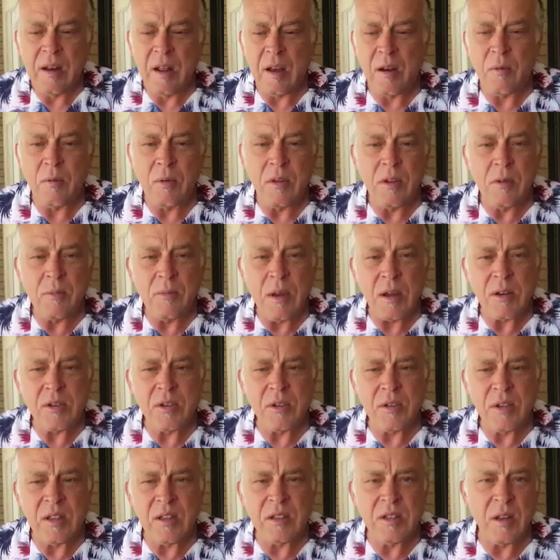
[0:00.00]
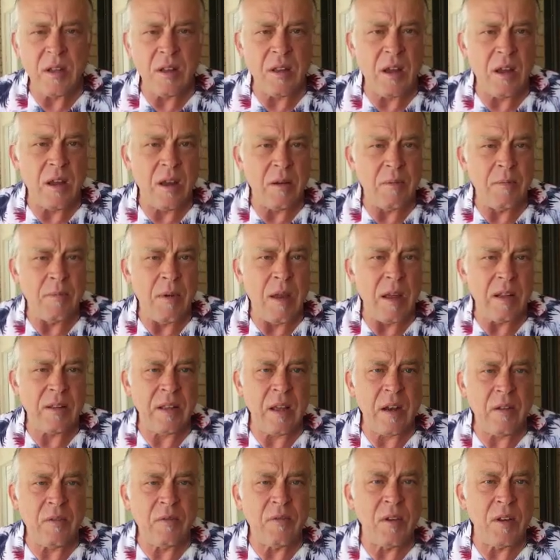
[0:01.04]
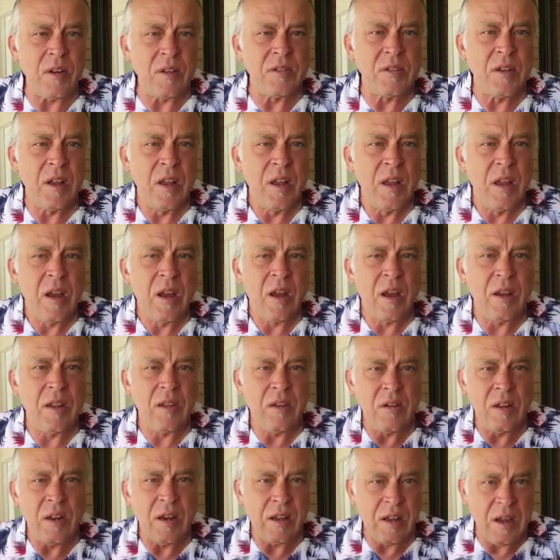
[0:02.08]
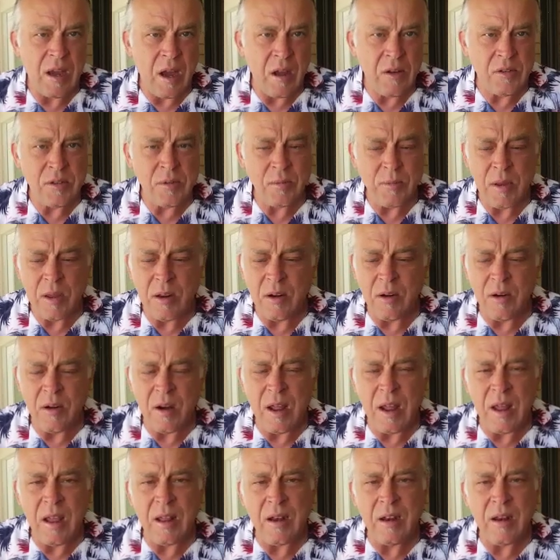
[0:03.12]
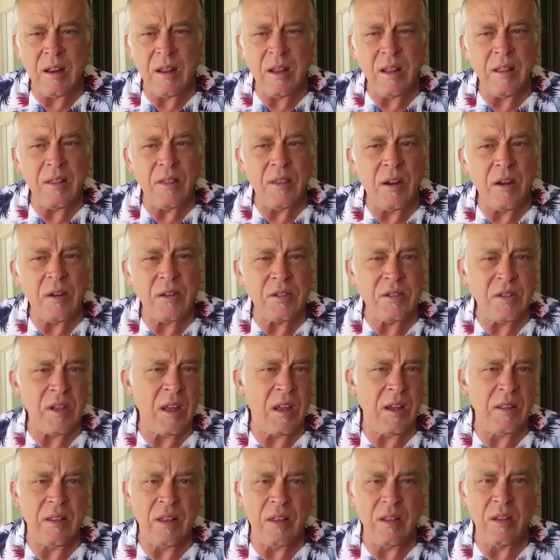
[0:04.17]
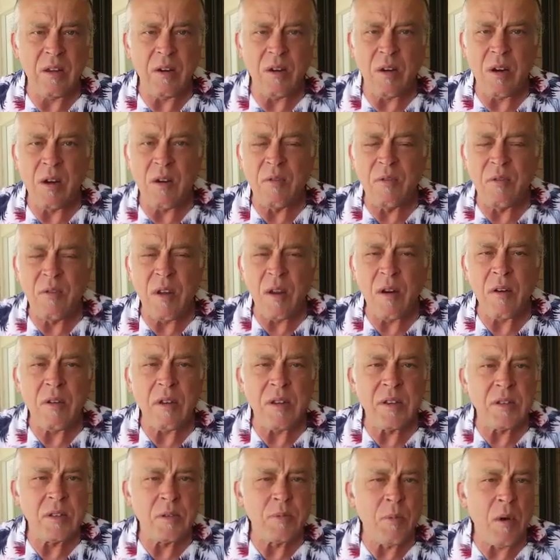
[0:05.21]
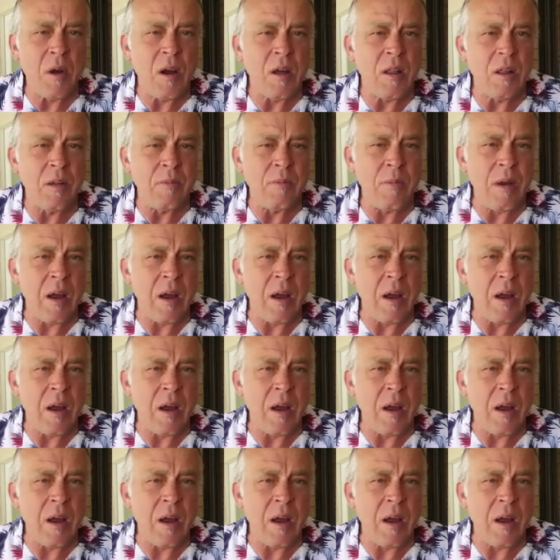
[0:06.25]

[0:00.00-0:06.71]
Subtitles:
Now, when you measure these magnetic fields, you need a Gauss meter, and they're saying that a very small